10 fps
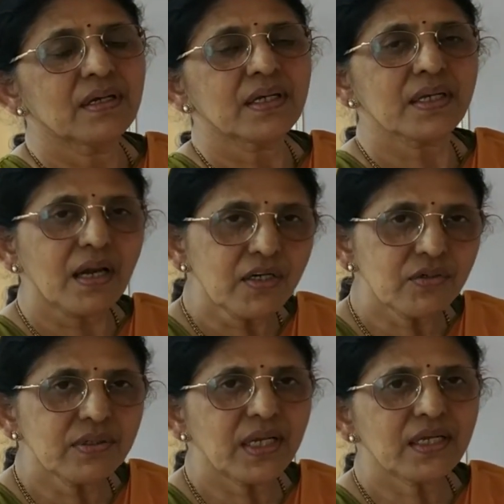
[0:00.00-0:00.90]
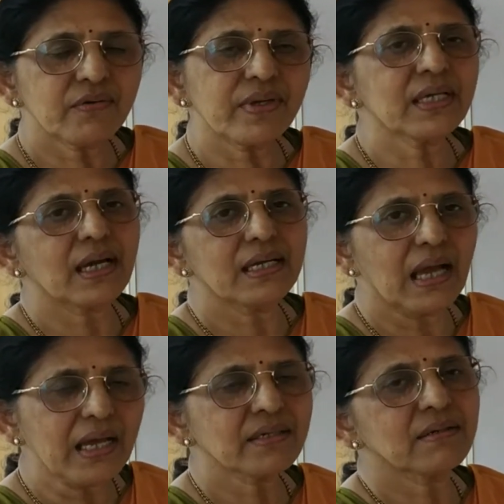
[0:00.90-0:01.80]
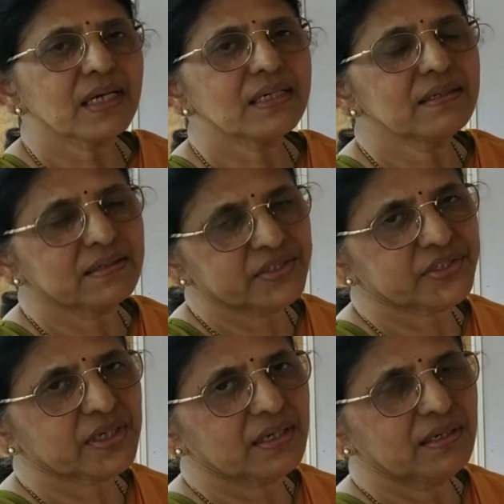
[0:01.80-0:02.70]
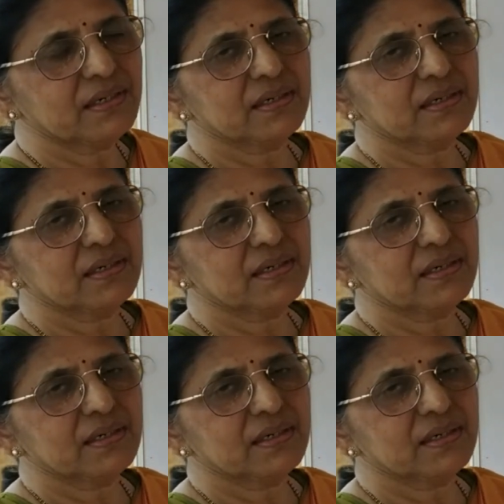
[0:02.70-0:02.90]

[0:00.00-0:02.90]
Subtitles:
In order to take quick and accurate decision,